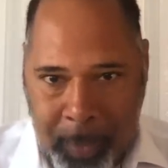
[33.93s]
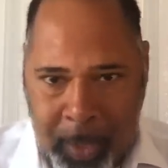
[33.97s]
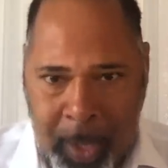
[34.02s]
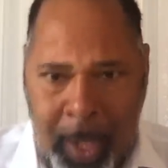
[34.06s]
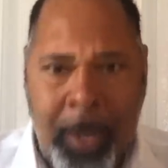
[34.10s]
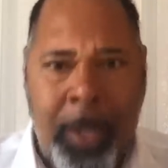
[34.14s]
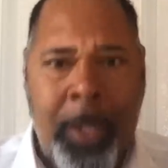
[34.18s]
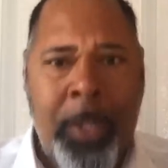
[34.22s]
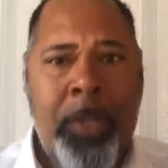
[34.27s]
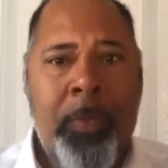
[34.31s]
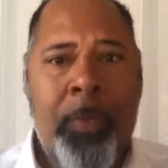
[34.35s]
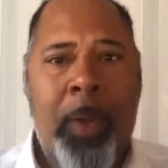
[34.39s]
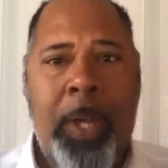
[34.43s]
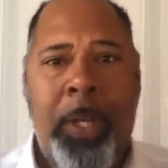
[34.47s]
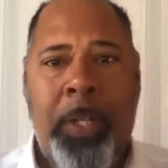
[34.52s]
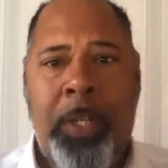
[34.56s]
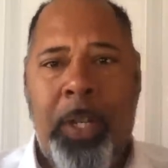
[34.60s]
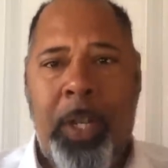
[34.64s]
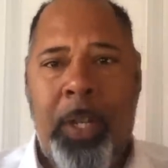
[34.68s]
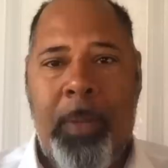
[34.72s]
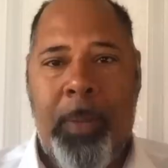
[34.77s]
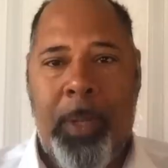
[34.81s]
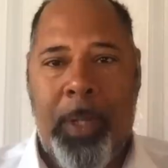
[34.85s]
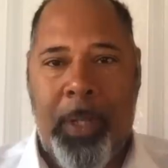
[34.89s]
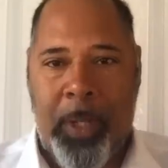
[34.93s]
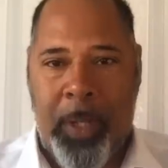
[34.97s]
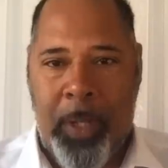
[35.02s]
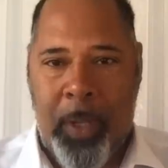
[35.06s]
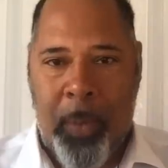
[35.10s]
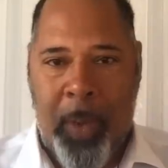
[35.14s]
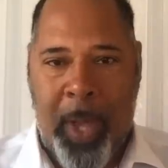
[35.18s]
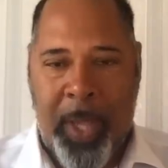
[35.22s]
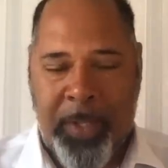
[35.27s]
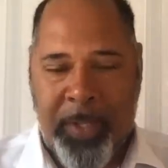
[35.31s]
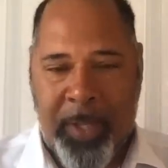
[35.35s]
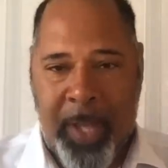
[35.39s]
and his regime in the
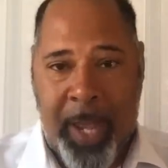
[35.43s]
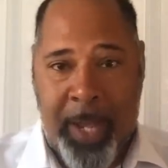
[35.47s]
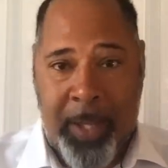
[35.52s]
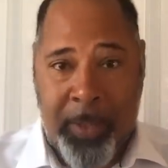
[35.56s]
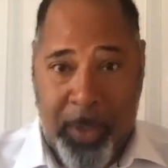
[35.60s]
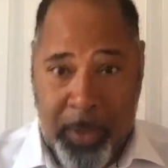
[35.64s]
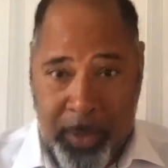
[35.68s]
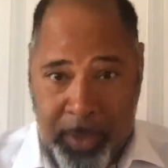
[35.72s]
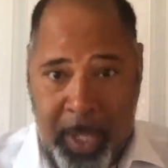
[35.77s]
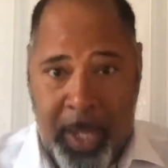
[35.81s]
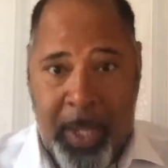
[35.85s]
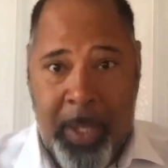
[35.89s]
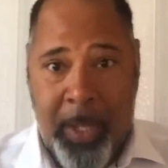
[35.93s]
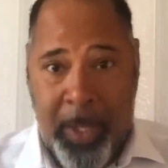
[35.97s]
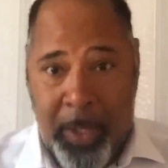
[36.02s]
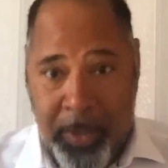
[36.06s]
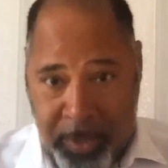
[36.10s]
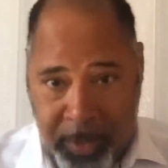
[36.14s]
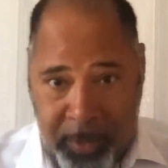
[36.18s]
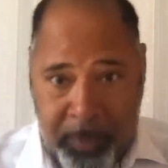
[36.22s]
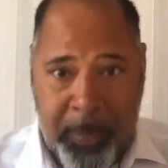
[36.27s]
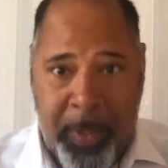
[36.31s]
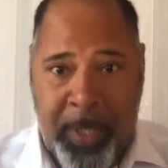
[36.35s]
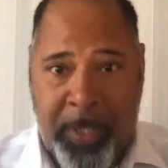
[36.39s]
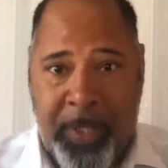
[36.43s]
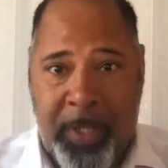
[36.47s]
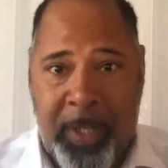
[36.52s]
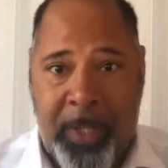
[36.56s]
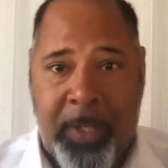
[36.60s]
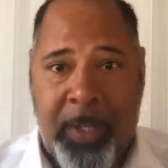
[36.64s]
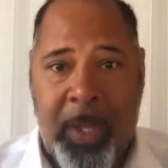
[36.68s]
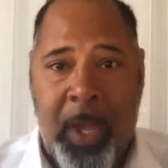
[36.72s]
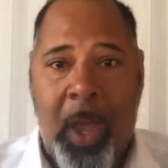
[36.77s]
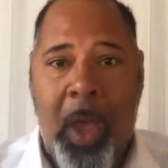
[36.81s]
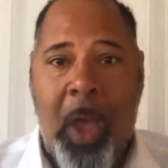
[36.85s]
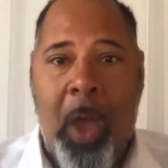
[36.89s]
USA that they
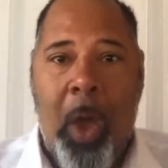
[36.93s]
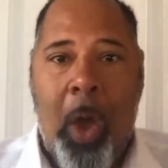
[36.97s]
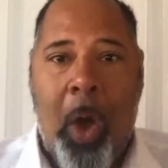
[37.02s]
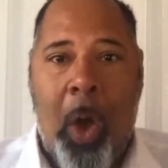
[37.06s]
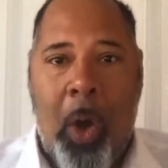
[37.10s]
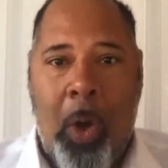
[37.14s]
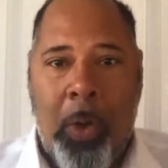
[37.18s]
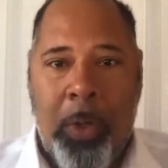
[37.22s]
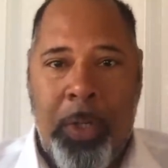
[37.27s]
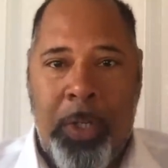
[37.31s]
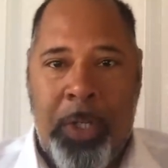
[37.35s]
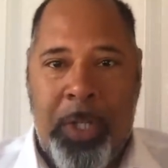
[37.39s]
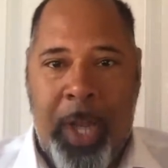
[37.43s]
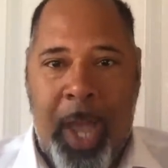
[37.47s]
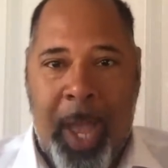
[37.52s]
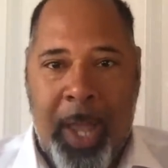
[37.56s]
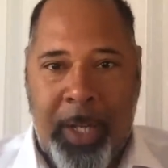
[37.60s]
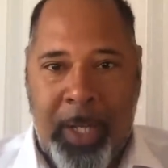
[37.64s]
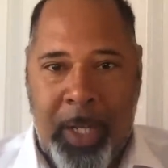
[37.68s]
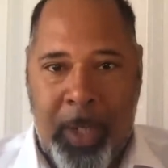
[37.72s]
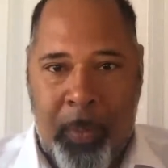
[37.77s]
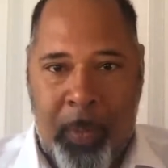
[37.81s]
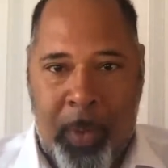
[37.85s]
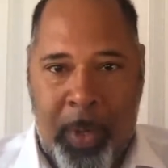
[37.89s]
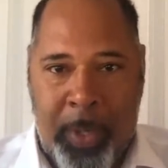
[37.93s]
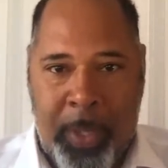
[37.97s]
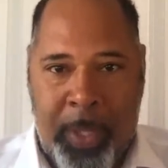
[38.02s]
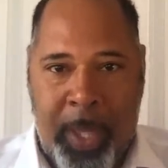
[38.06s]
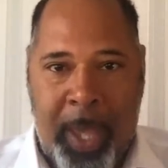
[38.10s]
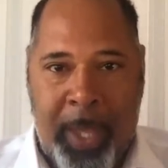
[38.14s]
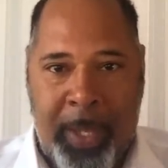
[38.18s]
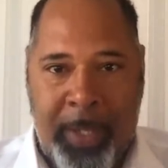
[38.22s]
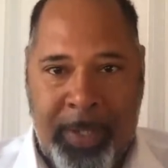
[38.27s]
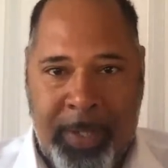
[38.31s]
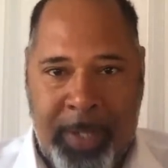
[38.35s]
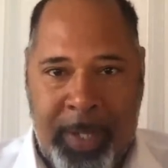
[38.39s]
submitted on January the
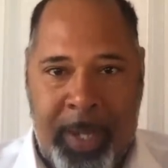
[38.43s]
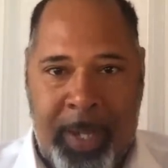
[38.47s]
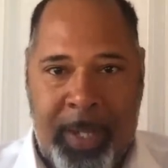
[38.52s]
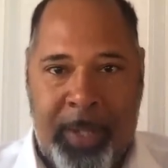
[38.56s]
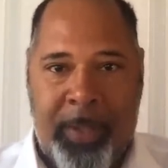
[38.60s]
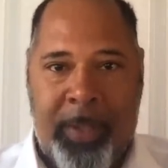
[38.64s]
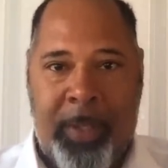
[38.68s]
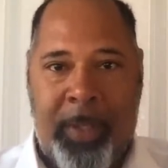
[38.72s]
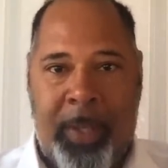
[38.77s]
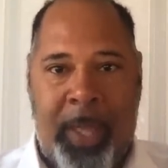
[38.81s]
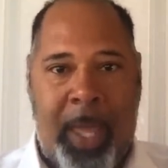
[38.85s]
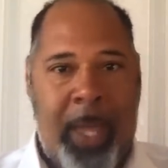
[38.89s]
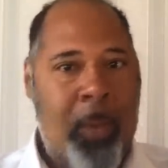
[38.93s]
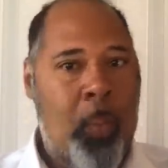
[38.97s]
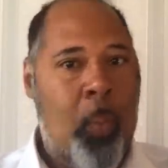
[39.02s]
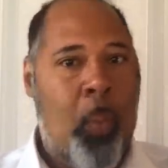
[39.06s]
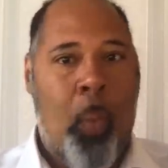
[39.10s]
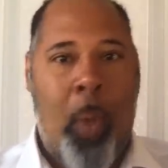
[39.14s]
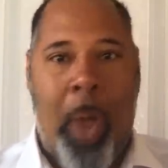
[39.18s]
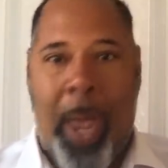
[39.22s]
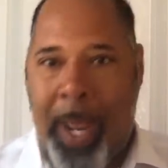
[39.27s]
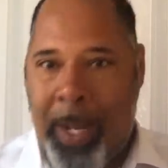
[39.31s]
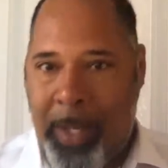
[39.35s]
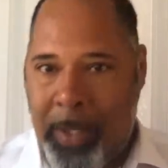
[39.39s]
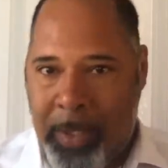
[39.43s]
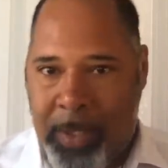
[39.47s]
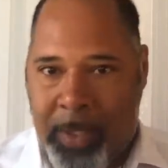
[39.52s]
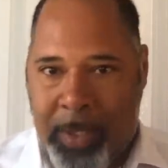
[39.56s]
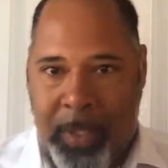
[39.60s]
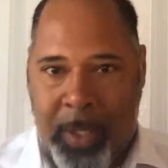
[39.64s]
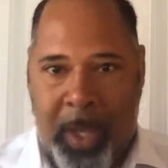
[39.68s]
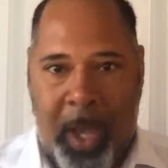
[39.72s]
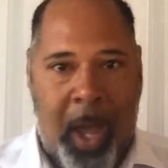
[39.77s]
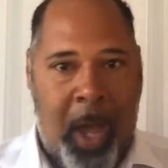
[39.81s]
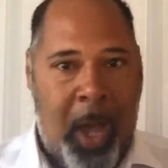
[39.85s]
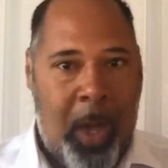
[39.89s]
18th, and they
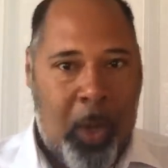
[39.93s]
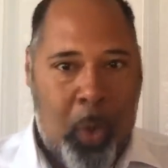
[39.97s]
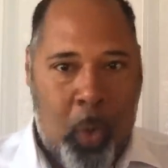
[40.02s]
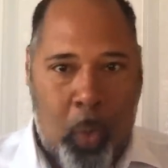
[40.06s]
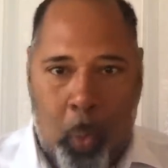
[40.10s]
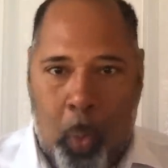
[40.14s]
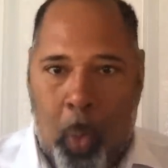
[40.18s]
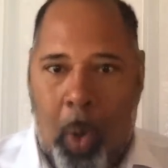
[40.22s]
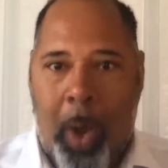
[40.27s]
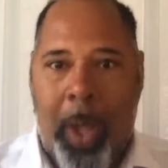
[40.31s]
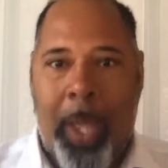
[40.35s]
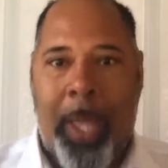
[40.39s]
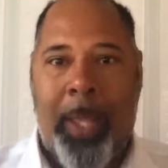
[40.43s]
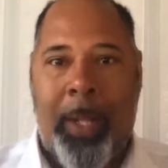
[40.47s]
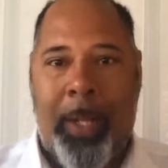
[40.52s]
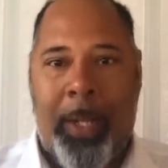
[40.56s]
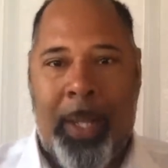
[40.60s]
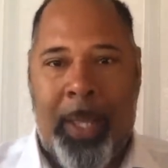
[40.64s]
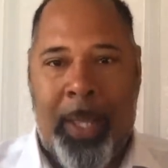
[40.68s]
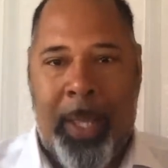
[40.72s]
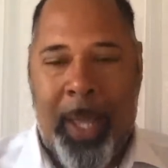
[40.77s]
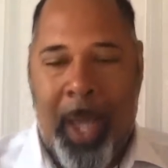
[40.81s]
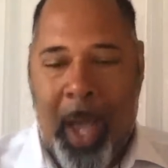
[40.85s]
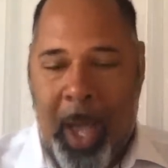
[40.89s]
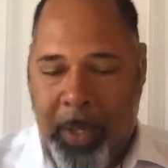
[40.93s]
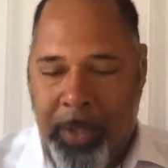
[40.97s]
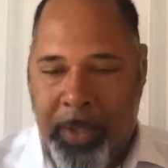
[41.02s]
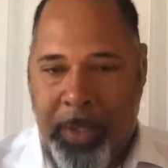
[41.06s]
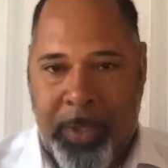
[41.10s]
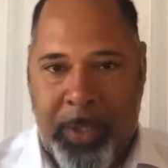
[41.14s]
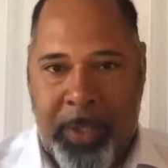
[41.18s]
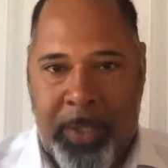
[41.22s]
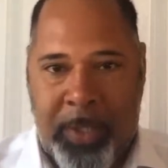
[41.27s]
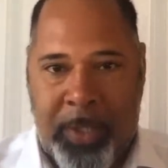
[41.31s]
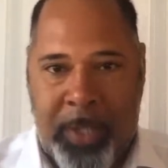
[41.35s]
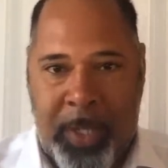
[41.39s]
went quietly
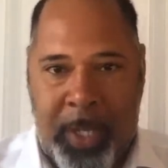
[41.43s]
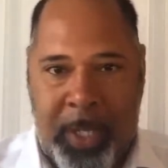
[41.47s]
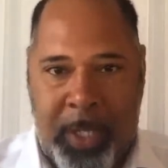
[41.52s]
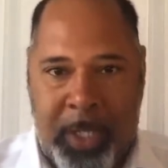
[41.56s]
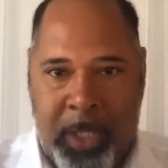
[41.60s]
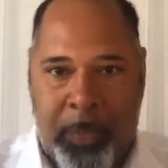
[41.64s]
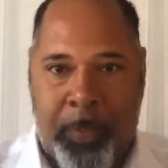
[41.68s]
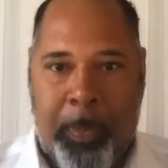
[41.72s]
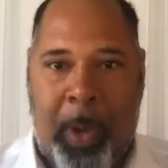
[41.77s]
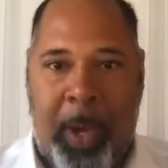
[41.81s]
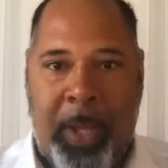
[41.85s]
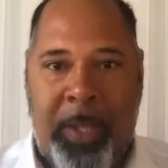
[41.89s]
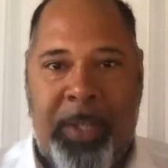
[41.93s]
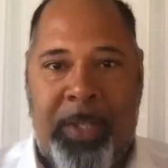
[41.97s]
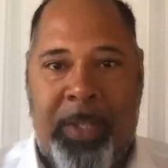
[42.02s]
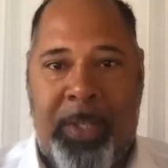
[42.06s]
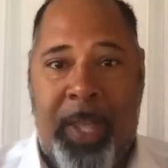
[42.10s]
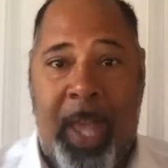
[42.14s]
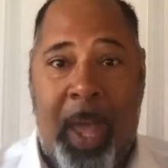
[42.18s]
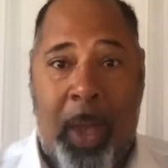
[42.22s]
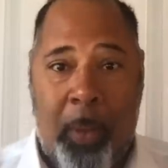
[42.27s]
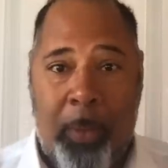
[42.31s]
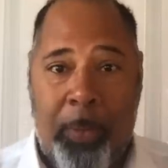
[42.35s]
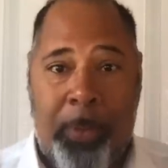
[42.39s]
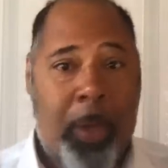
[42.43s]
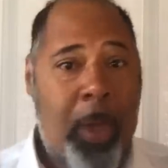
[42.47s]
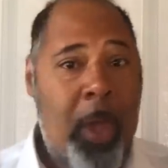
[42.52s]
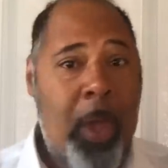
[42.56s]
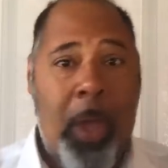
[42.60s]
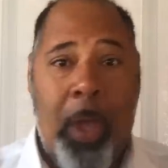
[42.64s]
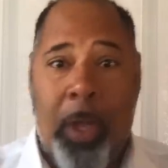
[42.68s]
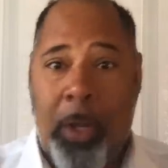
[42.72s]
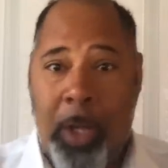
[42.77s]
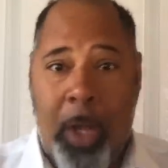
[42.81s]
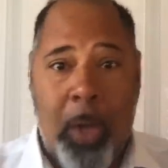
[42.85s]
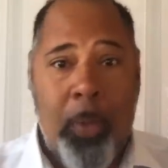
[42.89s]
under the scenes by stealth,
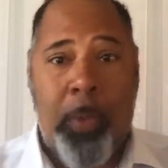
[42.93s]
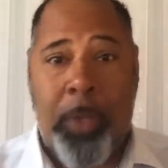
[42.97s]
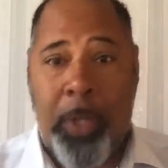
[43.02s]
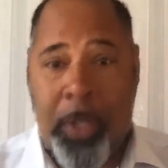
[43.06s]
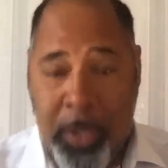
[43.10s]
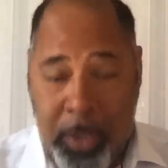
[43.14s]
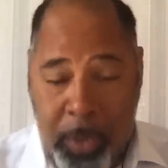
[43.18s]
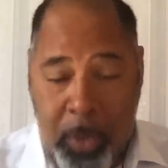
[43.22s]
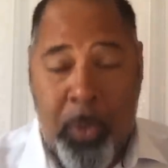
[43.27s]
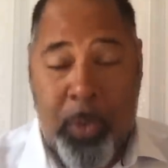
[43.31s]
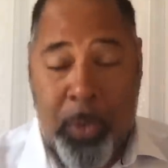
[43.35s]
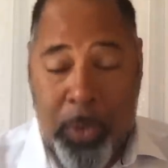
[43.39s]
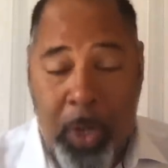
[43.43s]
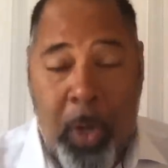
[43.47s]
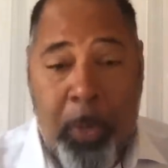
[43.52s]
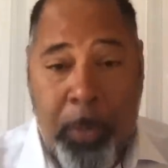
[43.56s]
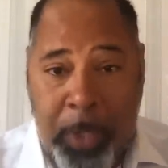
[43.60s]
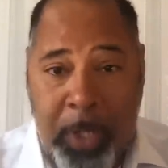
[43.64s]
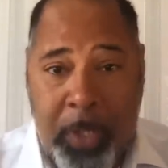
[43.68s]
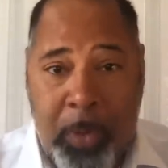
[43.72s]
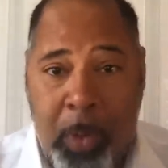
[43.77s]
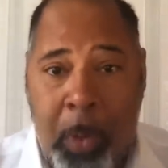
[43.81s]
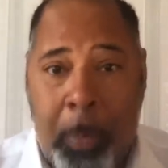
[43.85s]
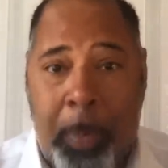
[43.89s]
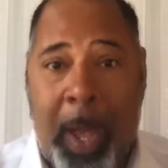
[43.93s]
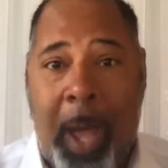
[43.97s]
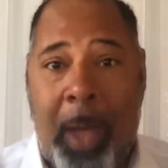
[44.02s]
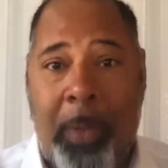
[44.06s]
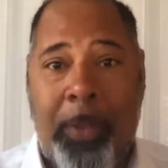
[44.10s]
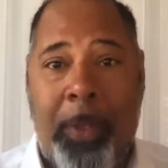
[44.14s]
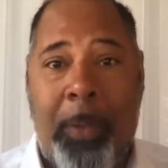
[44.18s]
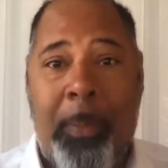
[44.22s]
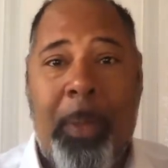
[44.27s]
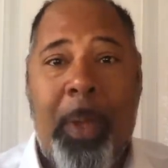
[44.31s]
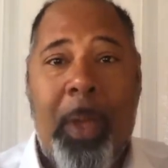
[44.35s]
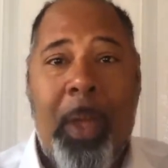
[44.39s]
and nobody knew
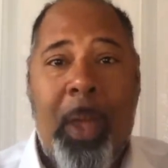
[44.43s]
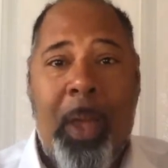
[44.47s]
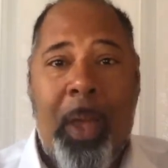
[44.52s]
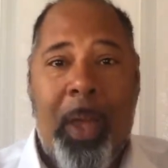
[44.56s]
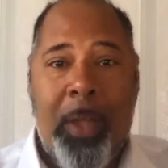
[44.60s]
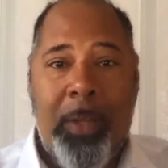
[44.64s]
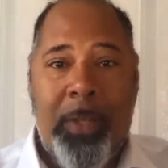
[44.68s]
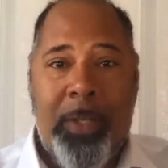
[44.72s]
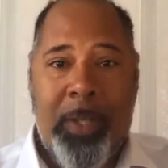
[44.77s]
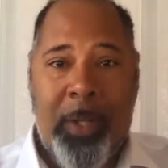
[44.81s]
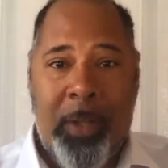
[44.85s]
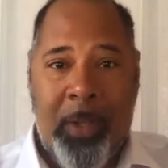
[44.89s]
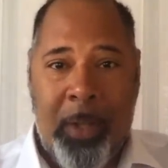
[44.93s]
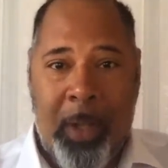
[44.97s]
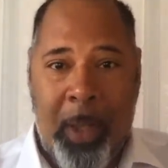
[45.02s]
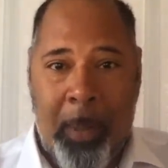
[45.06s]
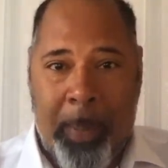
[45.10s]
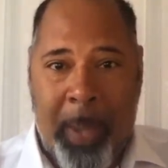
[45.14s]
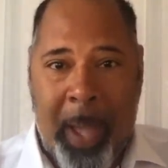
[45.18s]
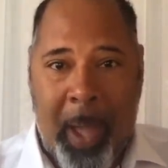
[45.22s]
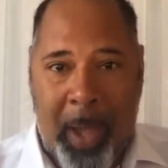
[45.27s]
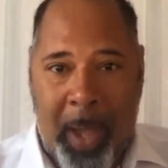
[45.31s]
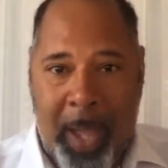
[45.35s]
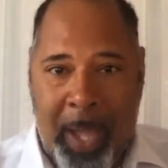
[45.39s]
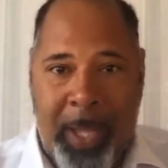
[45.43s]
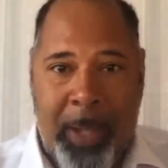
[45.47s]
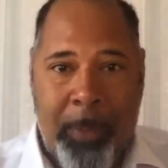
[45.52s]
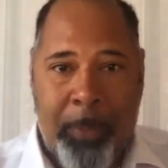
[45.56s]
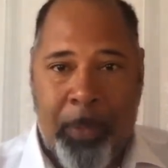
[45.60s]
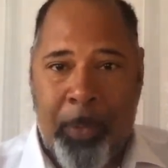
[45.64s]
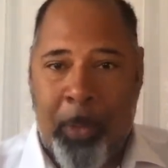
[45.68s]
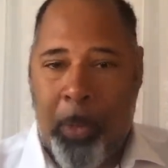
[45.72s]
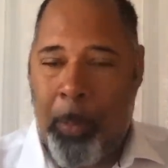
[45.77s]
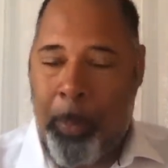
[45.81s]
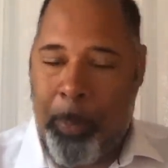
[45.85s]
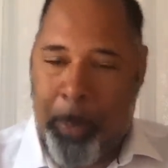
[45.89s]
about them until about
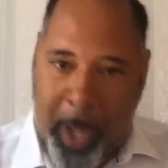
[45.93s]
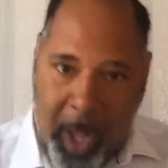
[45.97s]
April.